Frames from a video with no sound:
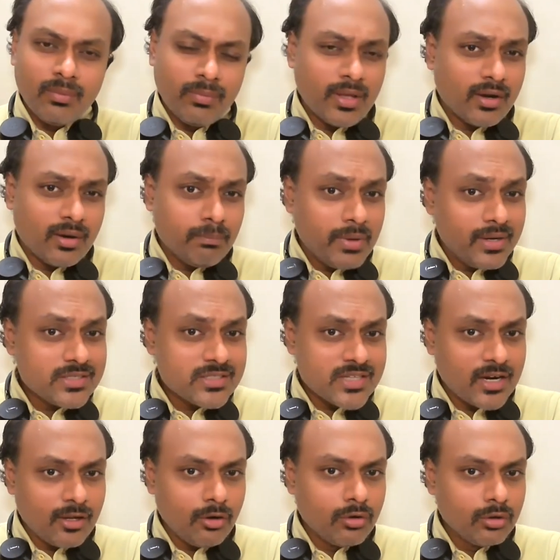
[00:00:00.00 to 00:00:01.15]
There are many
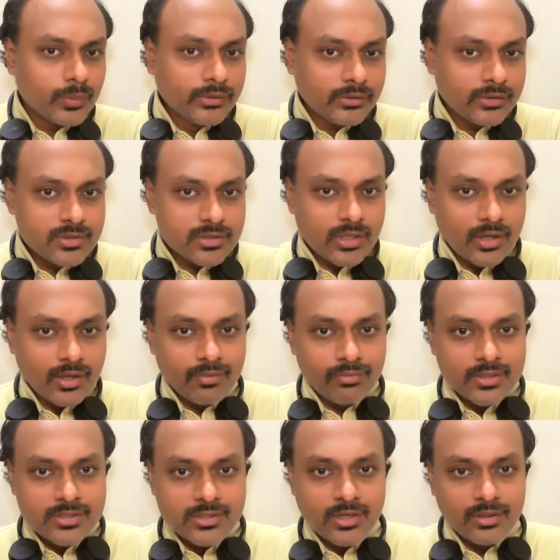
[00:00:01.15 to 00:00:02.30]
standalone questions they have
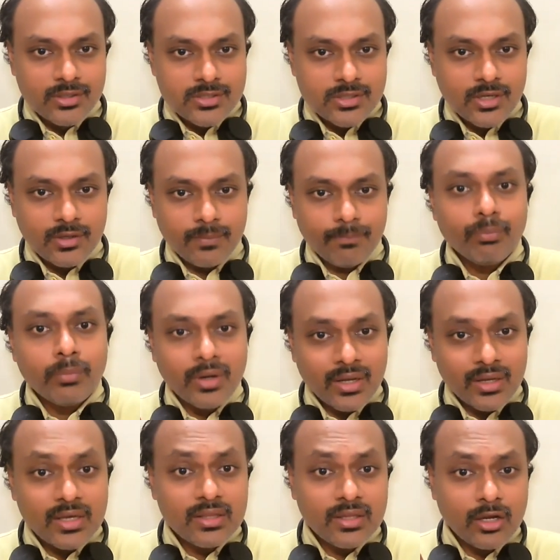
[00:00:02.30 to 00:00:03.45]
tested this year, but
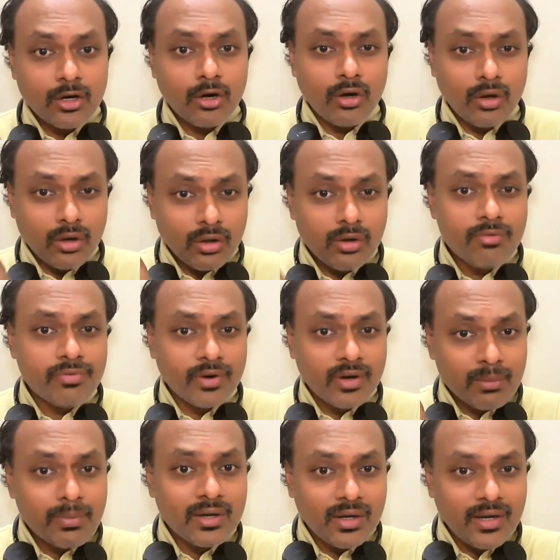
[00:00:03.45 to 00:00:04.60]
again, they are all
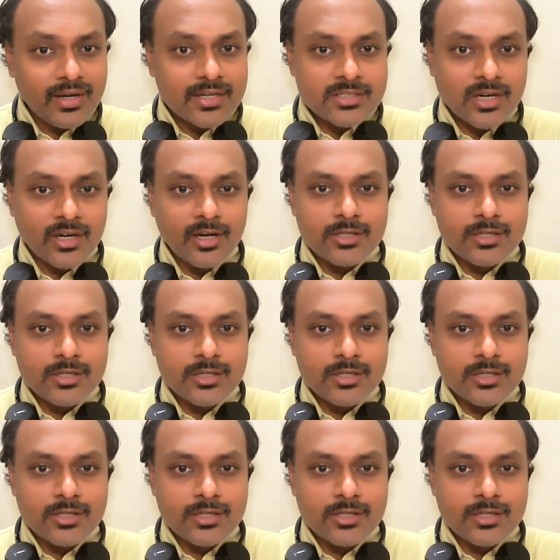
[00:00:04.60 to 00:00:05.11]
fundamentally tested.